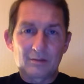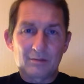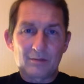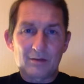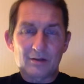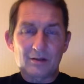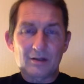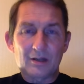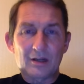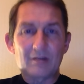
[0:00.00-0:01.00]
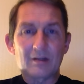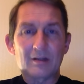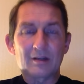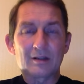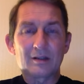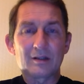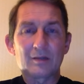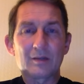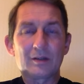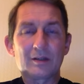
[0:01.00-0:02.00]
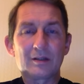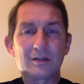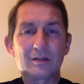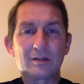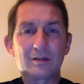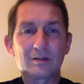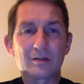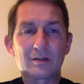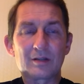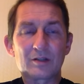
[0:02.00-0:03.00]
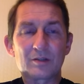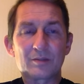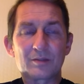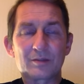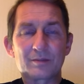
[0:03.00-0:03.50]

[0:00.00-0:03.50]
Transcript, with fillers: Mark and Gary, equally doing their jobs.